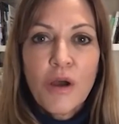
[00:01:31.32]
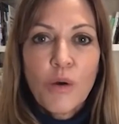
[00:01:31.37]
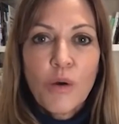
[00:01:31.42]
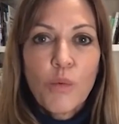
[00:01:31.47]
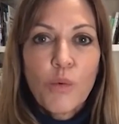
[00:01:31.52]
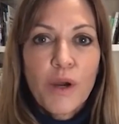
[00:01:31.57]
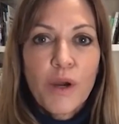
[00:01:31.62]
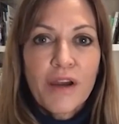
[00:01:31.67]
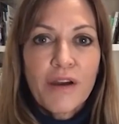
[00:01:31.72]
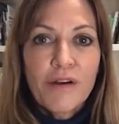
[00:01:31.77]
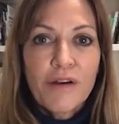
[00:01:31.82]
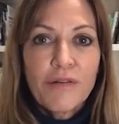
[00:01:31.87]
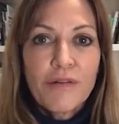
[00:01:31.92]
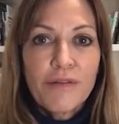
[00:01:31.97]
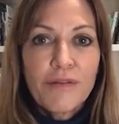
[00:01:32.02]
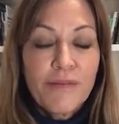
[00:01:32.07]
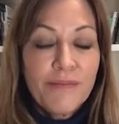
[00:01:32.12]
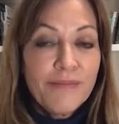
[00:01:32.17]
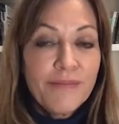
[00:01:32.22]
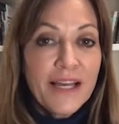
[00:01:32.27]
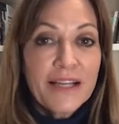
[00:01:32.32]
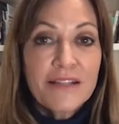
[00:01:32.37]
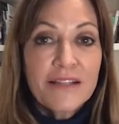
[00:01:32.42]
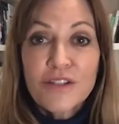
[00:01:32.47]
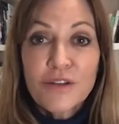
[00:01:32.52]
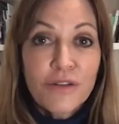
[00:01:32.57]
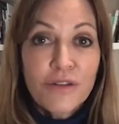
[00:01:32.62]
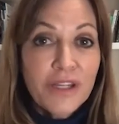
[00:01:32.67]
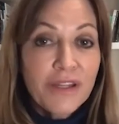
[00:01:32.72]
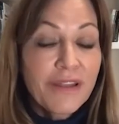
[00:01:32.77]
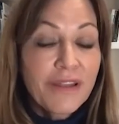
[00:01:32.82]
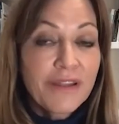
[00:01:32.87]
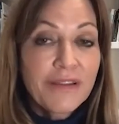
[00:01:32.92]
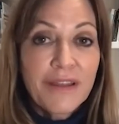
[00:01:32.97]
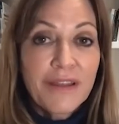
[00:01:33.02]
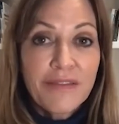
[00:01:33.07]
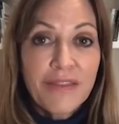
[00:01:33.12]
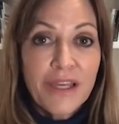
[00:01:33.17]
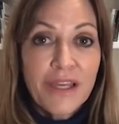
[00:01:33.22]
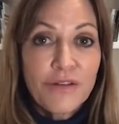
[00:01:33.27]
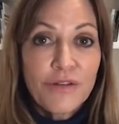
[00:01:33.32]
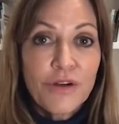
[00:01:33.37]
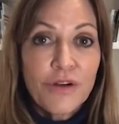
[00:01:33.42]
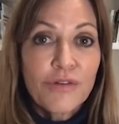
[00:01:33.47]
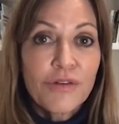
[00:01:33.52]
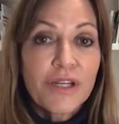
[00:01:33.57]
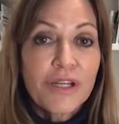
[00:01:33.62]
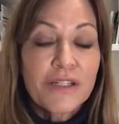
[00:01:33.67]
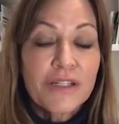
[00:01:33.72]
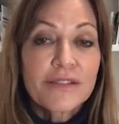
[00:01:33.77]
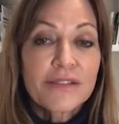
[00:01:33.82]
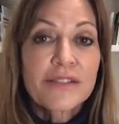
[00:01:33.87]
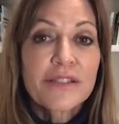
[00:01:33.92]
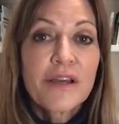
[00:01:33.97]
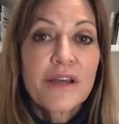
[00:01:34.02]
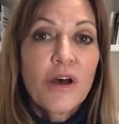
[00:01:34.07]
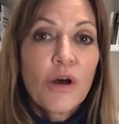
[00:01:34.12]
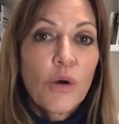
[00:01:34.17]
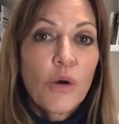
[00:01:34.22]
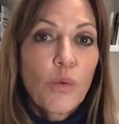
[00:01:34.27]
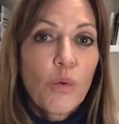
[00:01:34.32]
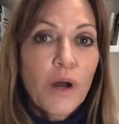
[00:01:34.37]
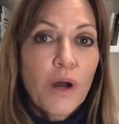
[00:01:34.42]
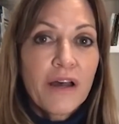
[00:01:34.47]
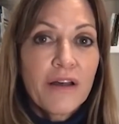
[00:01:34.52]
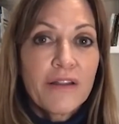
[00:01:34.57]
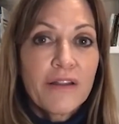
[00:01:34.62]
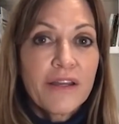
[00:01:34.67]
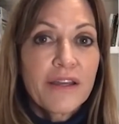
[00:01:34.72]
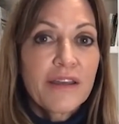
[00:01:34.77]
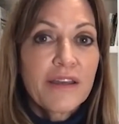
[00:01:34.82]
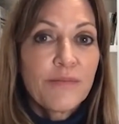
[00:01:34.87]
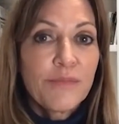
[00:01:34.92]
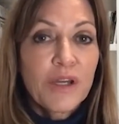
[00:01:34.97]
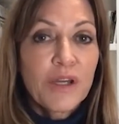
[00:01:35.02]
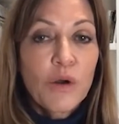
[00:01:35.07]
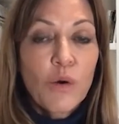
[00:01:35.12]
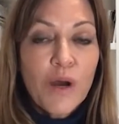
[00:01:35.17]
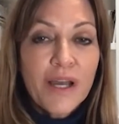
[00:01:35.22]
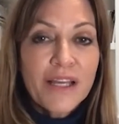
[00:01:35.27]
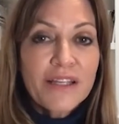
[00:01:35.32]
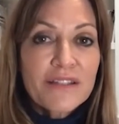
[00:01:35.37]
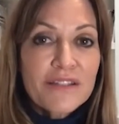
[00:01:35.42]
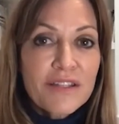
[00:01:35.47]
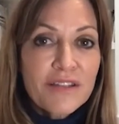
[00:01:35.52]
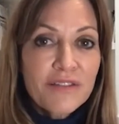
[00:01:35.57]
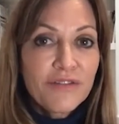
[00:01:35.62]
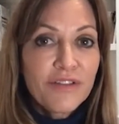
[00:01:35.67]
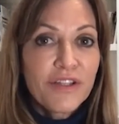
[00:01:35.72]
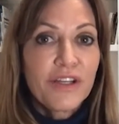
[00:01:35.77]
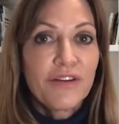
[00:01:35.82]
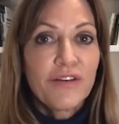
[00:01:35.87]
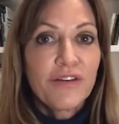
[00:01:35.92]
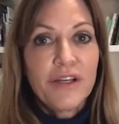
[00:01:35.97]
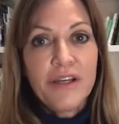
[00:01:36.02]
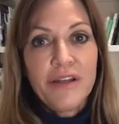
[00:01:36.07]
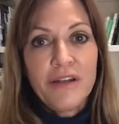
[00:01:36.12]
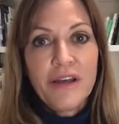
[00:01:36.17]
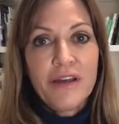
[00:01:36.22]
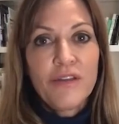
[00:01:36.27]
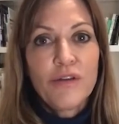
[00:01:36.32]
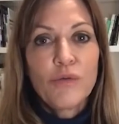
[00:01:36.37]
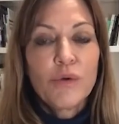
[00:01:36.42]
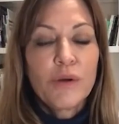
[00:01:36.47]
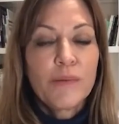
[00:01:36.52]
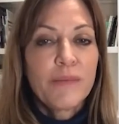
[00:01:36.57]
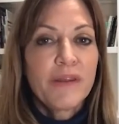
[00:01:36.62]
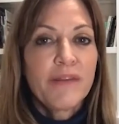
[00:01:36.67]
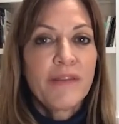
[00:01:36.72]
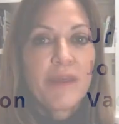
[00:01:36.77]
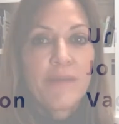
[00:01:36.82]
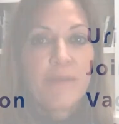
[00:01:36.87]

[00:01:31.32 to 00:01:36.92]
where that's the only thing that they notice. While it can be quite severe in other women, they